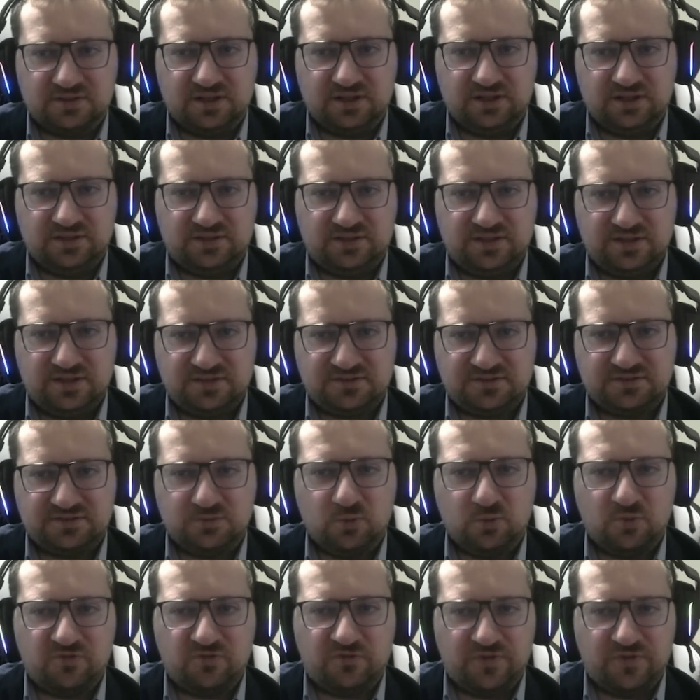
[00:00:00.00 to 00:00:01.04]
this
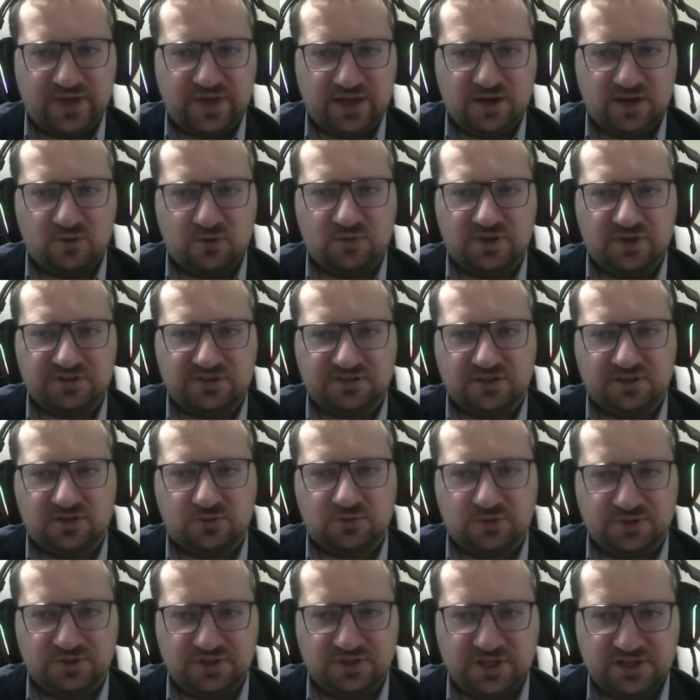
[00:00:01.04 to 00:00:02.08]
will fail as a
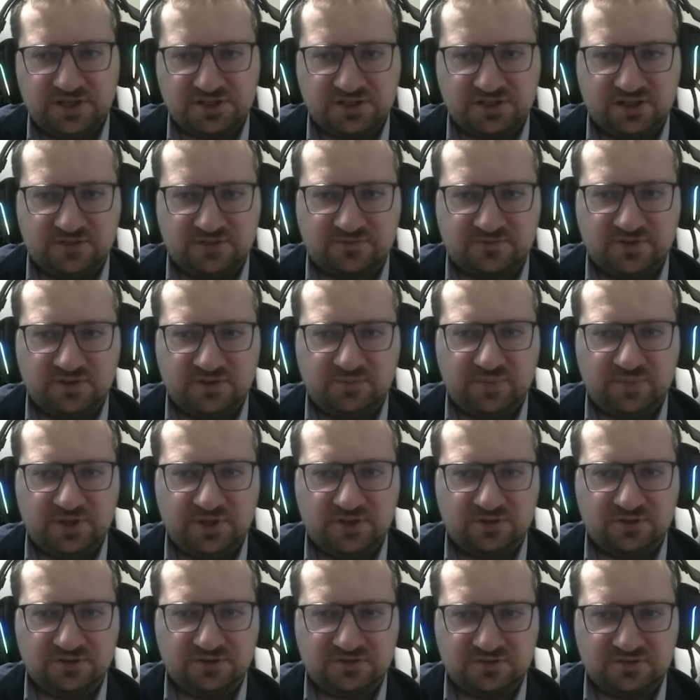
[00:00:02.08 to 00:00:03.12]
coordination effort
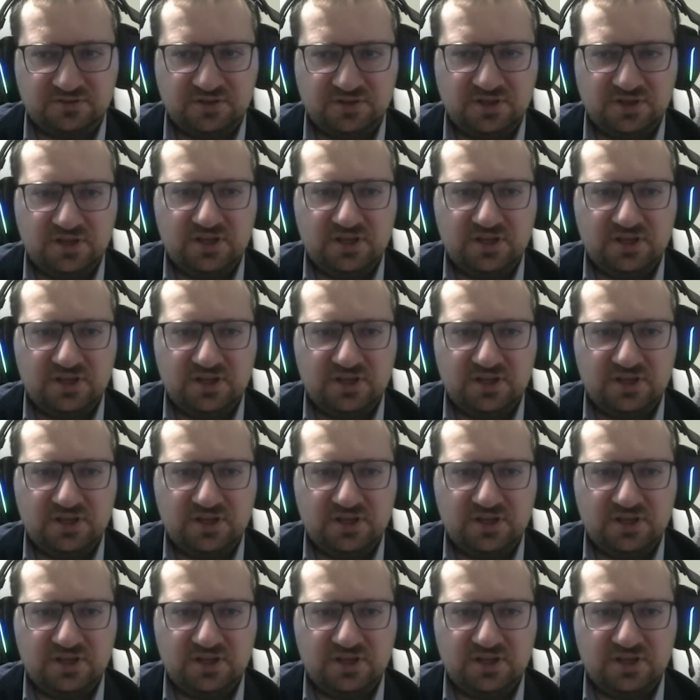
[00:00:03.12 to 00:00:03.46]
because